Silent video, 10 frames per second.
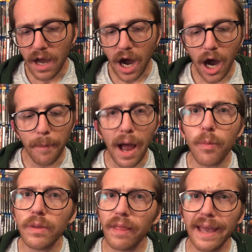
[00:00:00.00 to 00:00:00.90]
I
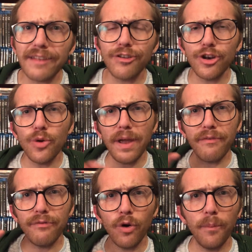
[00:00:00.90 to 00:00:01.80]
would like to do a
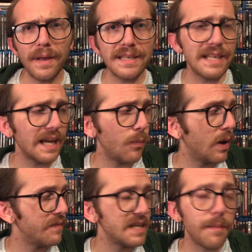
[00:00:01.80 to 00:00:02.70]
full, because like when
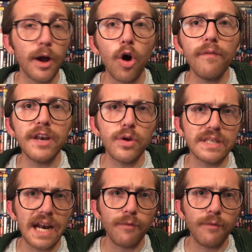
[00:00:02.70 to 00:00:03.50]
I've said in my haul videos that I've